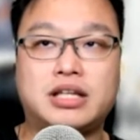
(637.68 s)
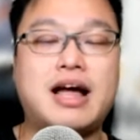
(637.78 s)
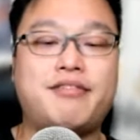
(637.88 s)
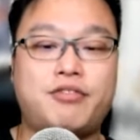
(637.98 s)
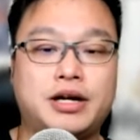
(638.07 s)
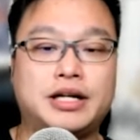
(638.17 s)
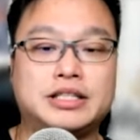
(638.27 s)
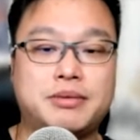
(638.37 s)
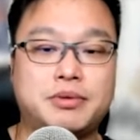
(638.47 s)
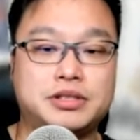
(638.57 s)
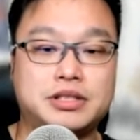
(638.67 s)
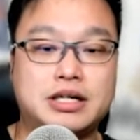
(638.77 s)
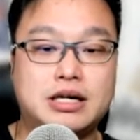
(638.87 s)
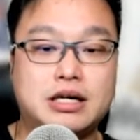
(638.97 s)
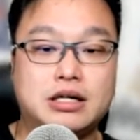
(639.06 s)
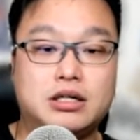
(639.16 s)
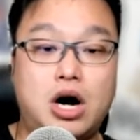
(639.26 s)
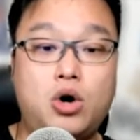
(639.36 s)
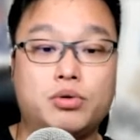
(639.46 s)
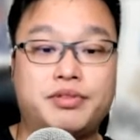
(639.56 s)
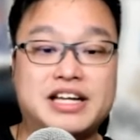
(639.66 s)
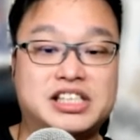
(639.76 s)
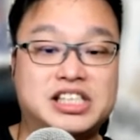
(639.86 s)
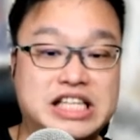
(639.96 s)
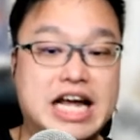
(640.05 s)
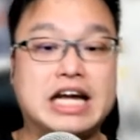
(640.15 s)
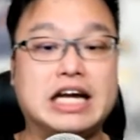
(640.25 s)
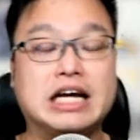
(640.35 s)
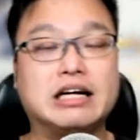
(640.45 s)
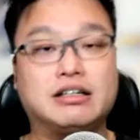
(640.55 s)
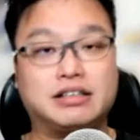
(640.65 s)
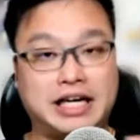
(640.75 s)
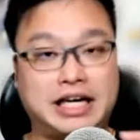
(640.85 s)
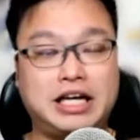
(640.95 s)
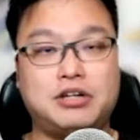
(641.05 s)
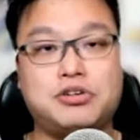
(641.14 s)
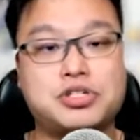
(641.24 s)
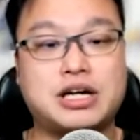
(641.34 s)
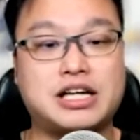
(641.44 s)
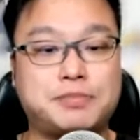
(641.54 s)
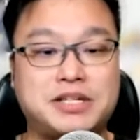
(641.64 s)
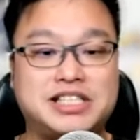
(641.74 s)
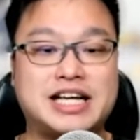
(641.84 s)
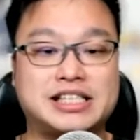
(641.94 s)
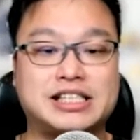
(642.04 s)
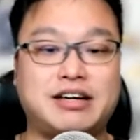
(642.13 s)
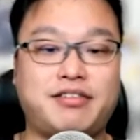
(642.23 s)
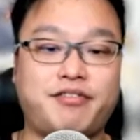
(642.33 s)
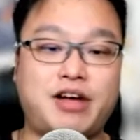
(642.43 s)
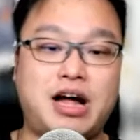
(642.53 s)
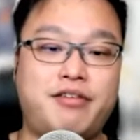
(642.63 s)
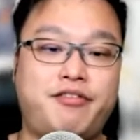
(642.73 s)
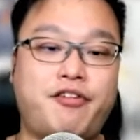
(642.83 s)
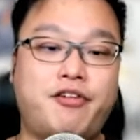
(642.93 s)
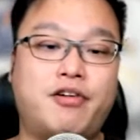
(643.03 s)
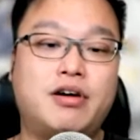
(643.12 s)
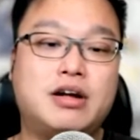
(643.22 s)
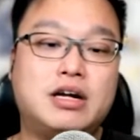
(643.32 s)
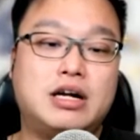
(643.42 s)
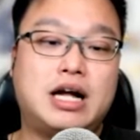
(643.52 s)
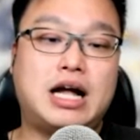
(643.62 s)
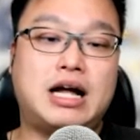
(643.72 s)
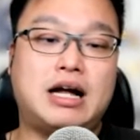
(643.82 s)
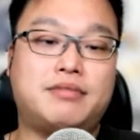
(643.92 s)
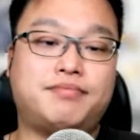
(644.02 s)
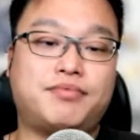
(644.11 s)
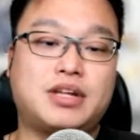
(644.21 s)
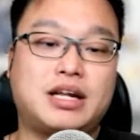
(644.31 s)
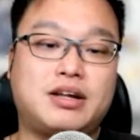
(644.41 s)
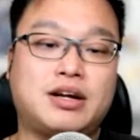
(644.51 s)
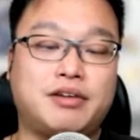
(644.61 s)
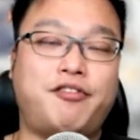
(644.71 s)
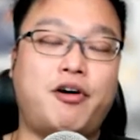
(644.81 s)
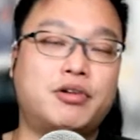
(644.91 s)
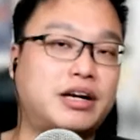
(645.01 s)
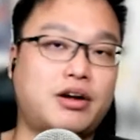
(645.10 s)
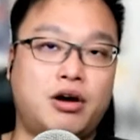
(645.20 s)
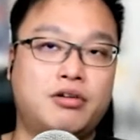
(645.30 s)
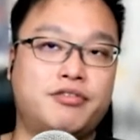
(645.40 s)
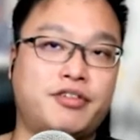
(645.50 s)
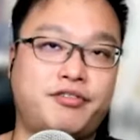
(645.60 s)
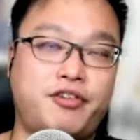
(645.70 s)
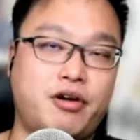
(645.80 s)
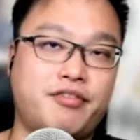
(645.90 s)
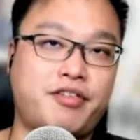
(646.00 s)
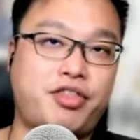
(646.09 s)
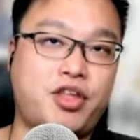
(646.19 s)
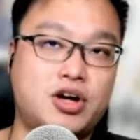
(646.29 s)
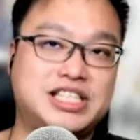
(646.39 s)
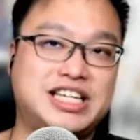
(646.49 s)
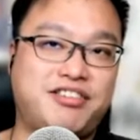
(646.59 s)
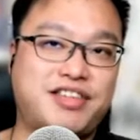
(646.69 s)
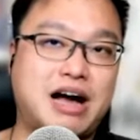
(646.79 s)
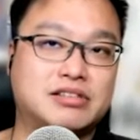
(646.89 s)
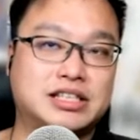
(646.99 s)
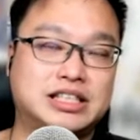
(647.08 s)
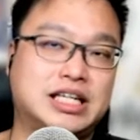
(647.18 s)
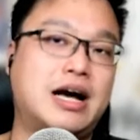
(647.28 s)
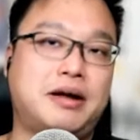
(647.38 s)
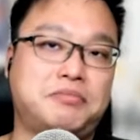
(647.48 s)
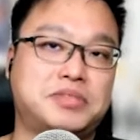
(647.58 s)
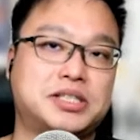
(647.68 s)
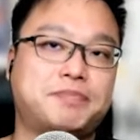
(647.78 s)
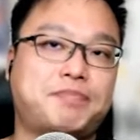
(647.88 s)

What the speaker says: They have working demos. Oh, they say the hinge has been tested for you can fold it for over 30,000 times